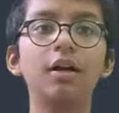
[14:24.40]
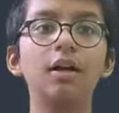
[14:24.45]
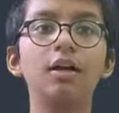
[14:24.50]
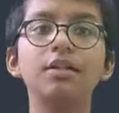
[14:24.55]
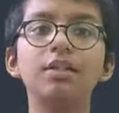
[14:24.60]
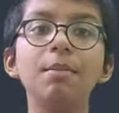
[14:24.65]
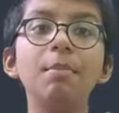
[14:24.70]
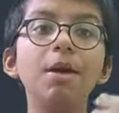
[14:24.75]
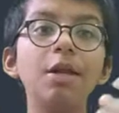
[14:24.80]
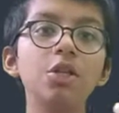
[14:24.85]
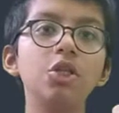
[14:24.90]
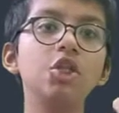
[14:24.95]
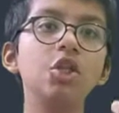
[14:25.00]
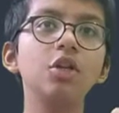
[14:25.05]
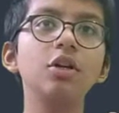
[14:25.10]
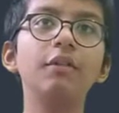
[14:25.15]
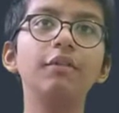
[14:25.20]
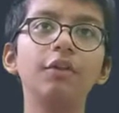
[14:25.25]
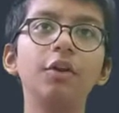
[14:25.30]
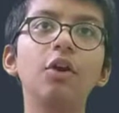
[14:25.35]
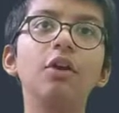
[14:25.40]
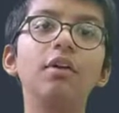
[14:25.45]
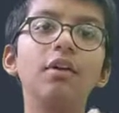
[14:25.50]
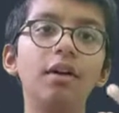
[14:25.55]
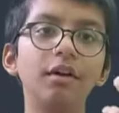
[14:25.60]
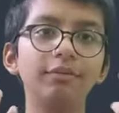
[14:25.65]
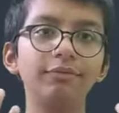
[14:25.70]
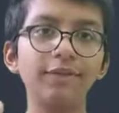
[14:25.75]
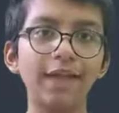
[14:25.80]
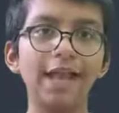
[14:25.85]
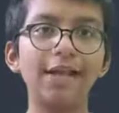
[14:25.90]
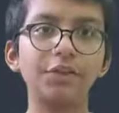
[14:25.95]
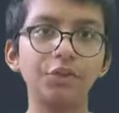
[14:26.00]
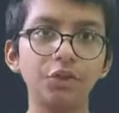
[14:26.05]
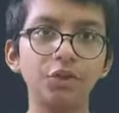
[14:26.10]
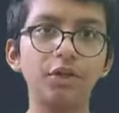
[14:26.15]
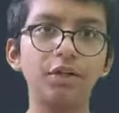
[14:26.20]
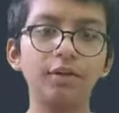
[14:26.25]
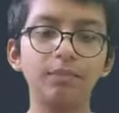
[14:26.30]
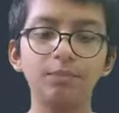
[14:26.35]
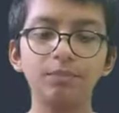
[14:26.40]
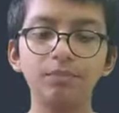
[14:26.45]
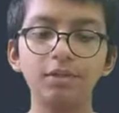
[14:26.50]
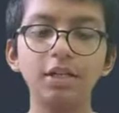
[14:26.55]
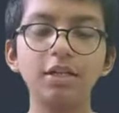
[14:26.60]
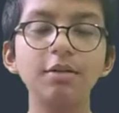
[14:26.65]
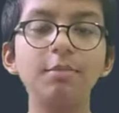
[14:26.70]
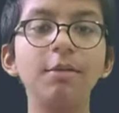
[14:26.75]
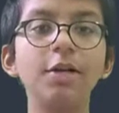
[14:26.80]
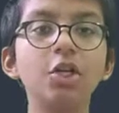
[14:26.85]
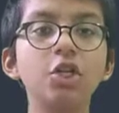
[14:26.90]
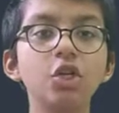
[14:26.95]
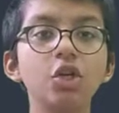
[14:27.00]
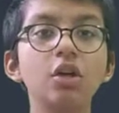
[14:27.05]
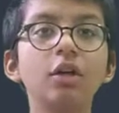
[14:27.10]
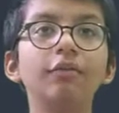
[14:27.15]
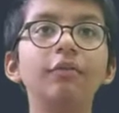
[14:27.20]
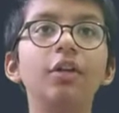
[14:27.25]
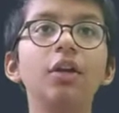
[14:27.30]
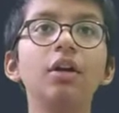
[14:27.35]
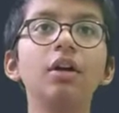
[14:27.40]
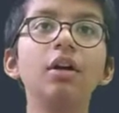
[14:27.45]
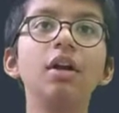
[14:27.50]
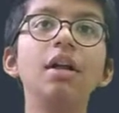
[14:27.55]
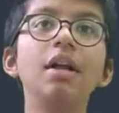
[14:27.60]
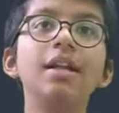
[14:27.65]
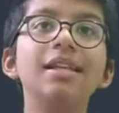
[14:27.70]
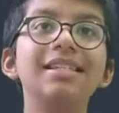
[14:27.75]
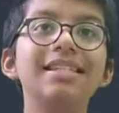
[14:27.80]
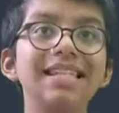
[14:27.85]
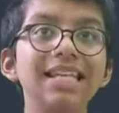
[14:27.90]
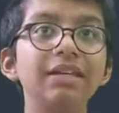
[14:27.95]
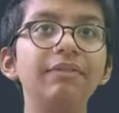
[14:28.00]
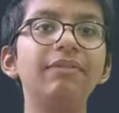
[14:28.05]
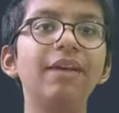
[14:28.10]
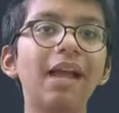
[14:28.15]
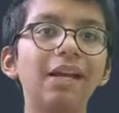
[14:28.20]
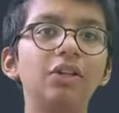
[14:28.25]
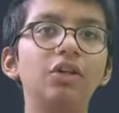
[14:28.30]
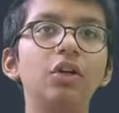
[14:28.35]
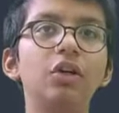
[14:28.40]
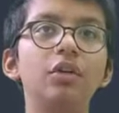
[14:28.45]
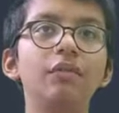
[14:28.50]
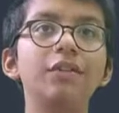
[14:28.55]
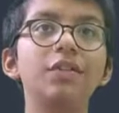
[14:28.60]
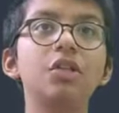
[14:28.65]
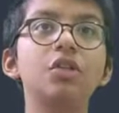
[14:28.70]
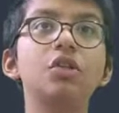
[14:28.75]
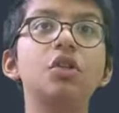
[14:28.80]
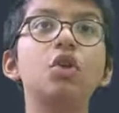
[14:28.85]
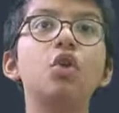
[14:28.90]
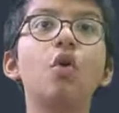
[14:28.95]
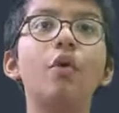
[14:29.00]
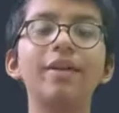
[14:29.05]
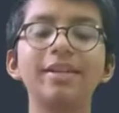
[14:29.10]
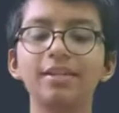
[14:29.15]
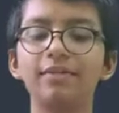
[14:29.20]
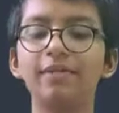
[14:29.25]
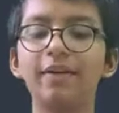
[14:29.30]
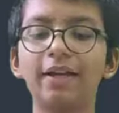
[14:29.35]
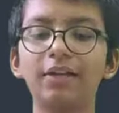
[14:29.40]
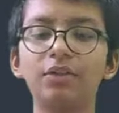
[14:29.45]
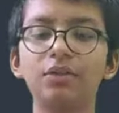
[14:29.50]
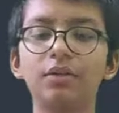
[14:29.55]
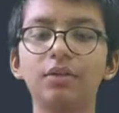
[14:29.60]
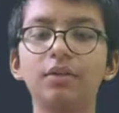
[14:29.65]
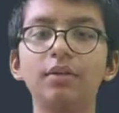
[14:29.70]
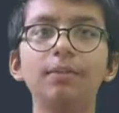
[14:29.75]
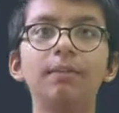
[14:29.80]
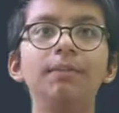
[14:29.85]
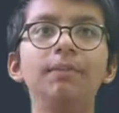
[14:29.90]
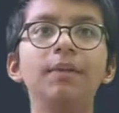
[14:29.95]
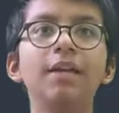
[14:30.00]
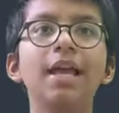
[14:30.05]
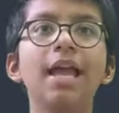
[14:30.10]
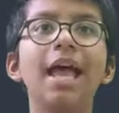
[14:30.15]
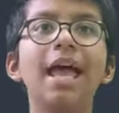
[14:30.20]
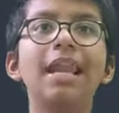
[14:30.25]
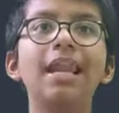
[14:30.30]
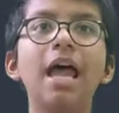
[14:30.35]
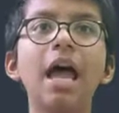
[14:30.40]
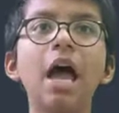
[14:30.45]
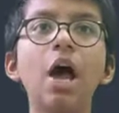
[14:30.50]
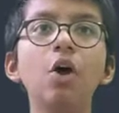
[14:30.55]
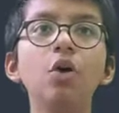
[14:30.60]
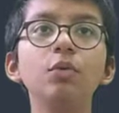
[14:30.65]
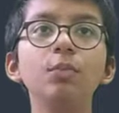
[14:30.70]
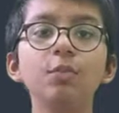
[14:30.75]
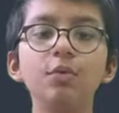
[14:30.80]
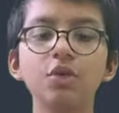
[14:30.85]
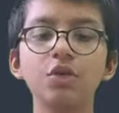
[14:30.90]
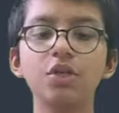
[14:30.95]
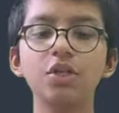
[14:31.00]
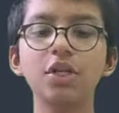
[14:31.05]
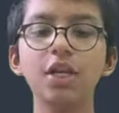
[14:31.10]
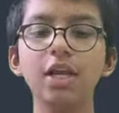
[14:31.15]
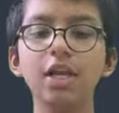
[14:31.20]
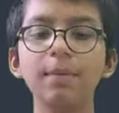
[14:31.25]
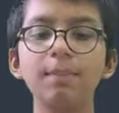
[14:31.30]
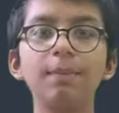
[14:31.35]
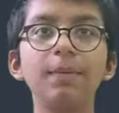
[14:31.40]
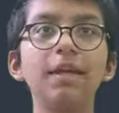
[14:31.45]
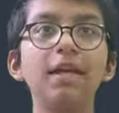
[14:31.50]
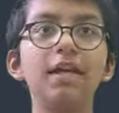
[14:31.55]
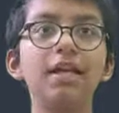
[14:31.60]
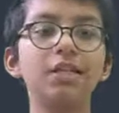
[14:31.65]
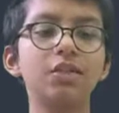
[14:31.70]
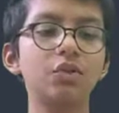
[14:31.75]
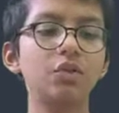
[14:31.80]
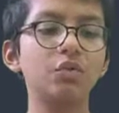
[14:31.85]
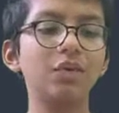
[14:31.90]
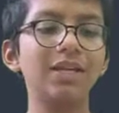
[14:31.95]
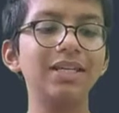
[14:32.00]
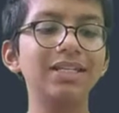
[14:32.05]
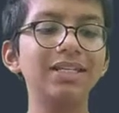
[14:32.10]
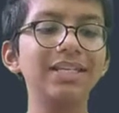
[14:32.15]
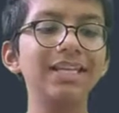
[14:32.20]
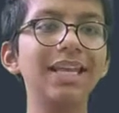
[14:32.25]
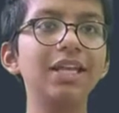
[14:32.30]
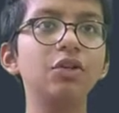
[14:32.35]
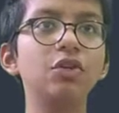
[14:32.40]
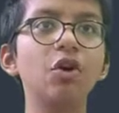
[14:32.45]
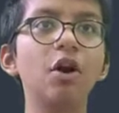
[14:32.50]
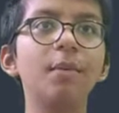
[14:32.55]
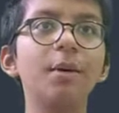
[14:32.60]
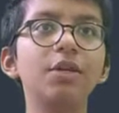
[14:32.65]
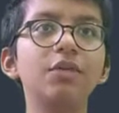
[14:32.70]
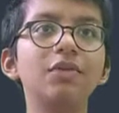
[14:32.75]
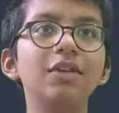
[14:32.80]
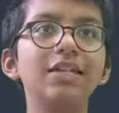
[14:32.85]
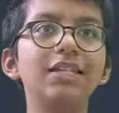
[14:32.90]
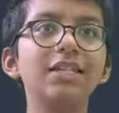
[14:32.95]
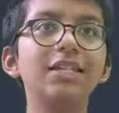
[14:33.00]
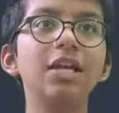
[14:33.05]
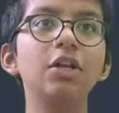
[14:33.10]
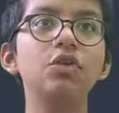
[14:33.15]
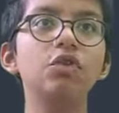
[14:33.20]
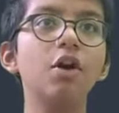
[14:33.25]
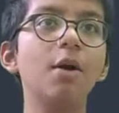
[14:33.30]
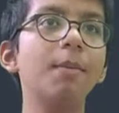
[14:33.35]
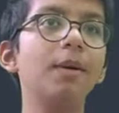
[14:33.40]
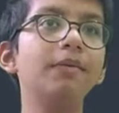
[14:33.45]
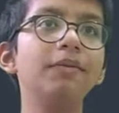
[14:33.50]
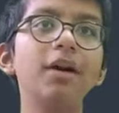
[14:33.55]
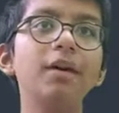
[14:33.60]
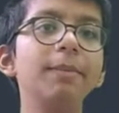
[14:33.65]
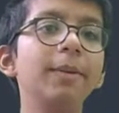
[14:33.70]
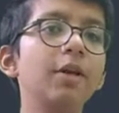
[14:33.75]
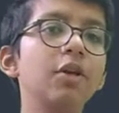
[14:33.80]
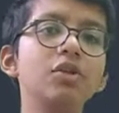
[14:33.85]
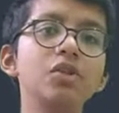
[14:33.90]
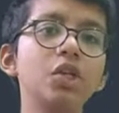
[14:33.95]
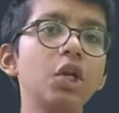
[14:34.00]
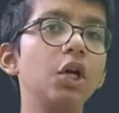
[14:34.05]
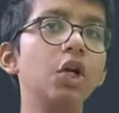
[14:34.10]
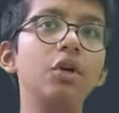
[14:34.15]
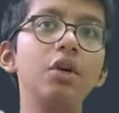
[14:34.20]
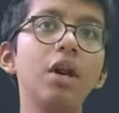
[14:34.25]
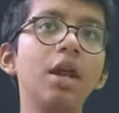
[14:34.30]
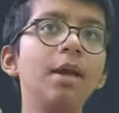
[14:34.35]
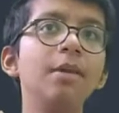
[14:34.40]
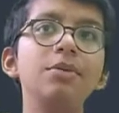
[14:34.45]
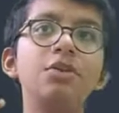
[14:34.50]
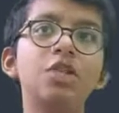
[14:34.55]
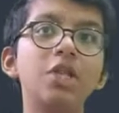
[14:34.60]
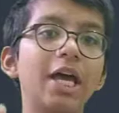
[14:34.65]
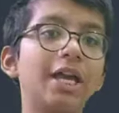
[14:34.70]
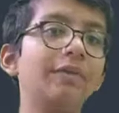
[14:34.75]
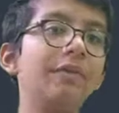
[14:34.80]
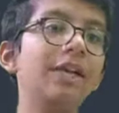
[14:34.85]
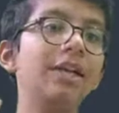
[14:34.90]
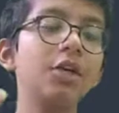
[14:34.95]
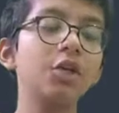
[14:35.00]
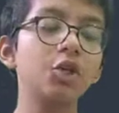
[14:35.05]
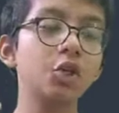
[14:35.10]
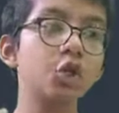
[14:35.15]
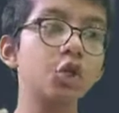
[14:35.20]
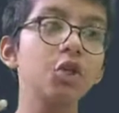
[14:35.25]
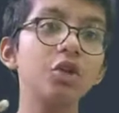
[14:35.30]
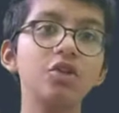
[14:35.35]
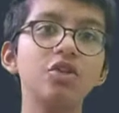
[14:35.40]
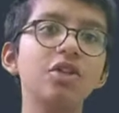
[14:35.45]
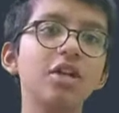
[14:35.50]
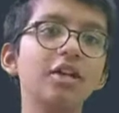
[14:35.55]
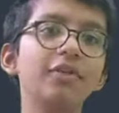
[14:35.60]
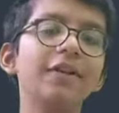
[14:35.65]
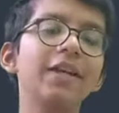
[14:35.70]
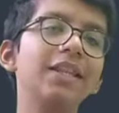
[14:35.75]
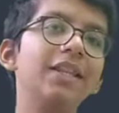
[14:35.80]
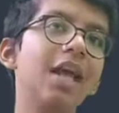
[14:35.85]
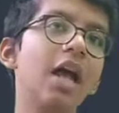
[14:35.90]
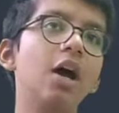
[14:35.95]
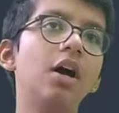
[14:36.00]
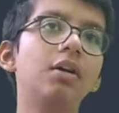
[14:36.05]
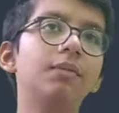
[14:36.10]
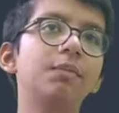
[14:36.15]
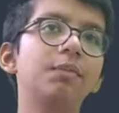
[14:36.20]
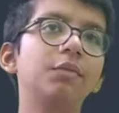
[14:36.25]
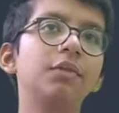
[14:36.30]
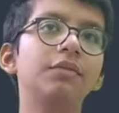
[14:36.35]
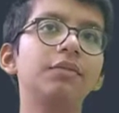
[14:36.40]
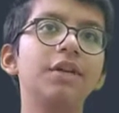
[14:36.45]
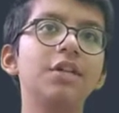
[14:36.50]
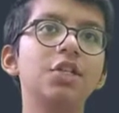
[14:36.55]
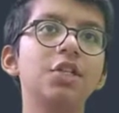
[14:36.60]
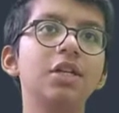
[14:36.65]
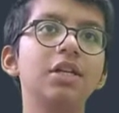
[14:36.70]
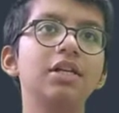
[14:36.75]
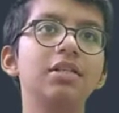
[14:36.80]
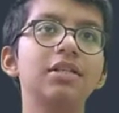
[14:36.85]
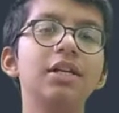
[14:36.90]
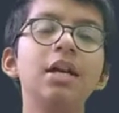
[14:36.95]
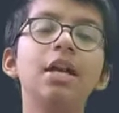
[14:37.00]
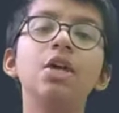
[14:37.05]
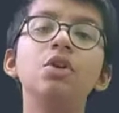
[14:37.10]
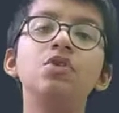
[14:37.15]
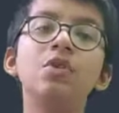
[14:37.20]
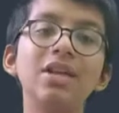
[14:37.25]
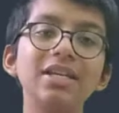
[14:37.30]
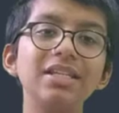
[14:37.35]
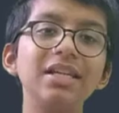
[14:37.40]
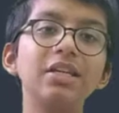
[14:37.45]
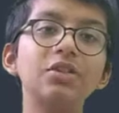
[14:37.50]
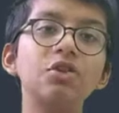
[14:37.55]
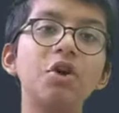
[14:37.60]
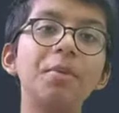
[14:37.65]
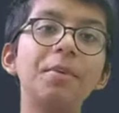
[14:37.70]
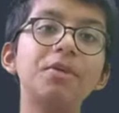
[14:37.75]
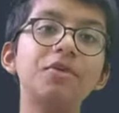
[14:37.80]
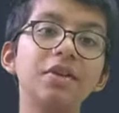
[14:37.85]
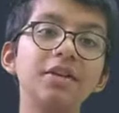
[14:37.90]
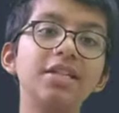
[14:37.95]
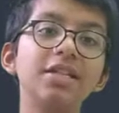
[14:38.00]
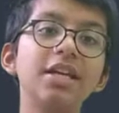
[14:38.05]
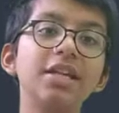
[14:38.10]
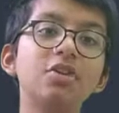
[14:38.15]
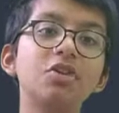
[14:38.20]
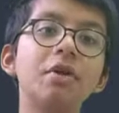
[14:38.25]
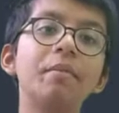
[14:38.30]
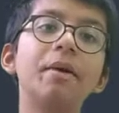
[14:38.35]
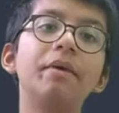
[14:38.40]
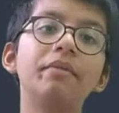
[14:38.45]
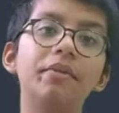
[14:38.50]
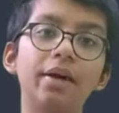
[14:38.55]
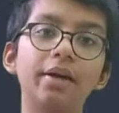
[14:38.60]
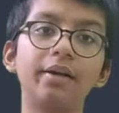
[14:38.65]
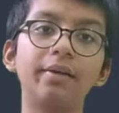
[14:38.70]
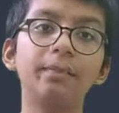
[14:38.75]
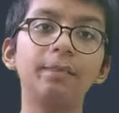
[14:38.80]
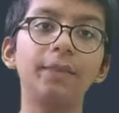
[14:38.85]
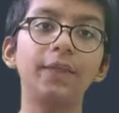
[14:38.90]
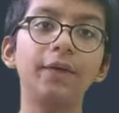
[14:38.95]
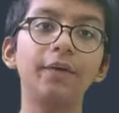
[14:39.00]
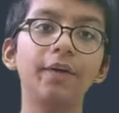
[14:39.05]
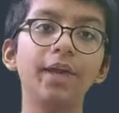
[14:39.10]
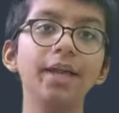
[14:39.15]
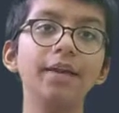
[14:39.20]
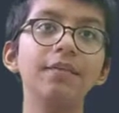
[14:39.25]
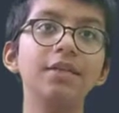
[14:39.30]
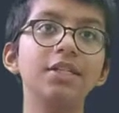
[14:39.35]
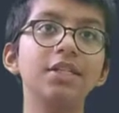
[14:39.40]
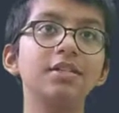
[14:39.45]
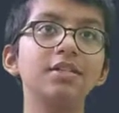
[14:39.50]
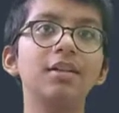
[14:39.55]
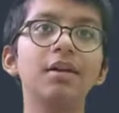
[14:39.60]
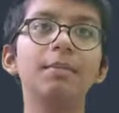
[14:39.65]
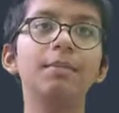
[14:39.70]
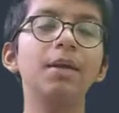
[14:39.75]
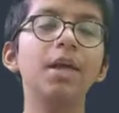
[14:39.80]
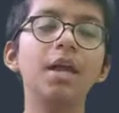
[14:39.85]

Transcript: dimension of your vector, the dimension of your z vector, which is a noise vector, and output shape is 28, 28, 1, because your generator should generate the output which is 28, 28, 1. Okay, which is the,